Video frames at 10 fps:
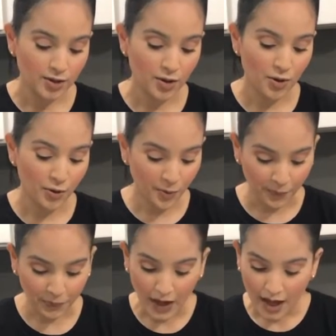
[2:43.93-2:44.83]
So
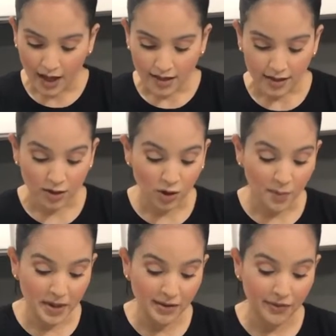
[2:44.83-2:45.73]
since
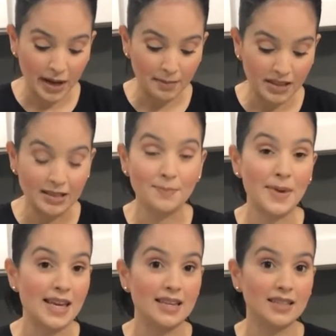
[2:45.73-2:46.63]
so many families
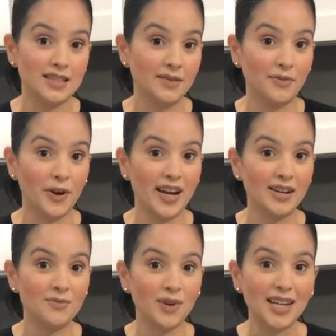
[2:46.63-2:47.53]
make
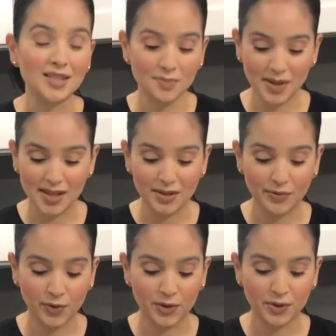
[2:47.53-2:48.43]
different
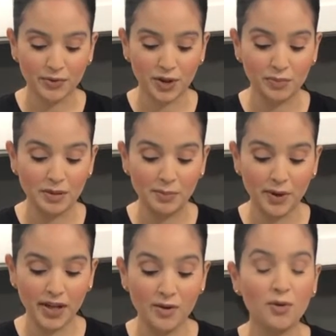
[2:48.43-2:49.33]
recipes for sofrito, it'd be
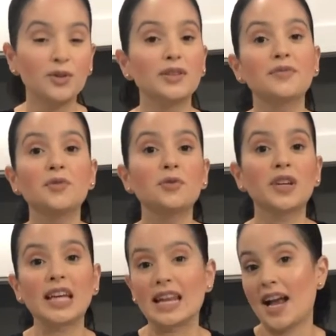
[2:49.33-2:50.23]
pretty cool if you
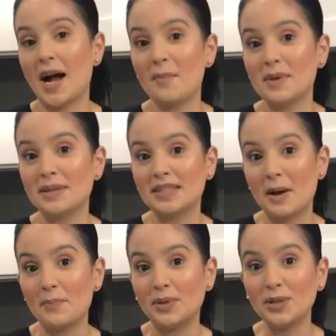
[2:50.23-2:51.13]
can comment
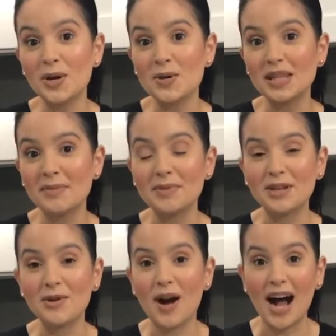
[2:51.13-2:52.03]
down below and let me
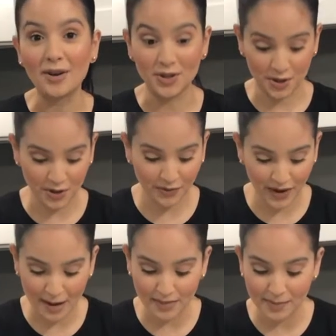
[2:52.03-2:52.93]
know how your
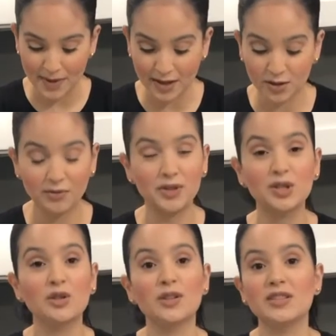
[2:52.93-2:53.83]
family makes
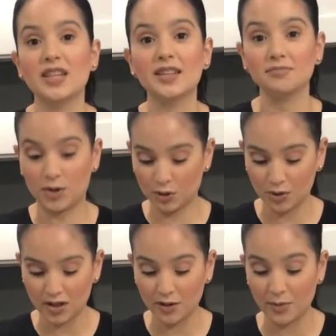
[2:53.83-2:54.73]
sofrito. Is it
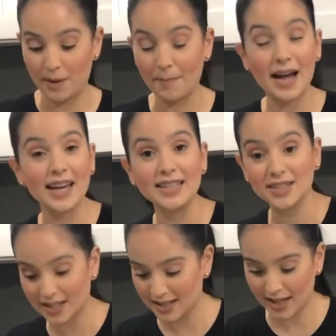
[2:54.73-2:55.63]
sort of the way mine
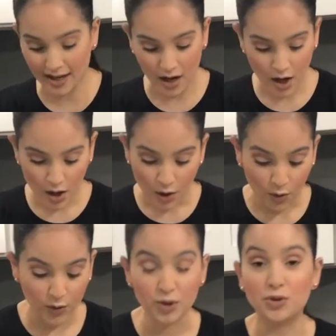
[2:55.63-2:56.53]
does it?
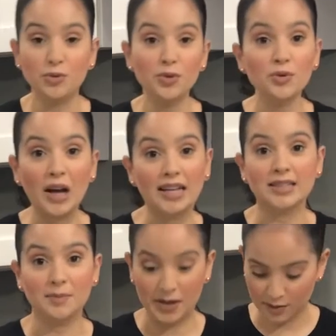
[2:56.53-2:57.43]
Or do you
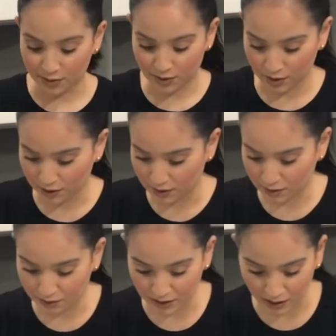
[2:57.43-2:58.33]
add tomatoes to your
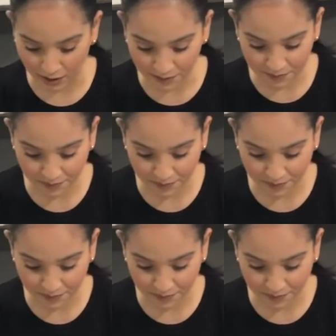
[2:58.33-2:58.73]
sofrito?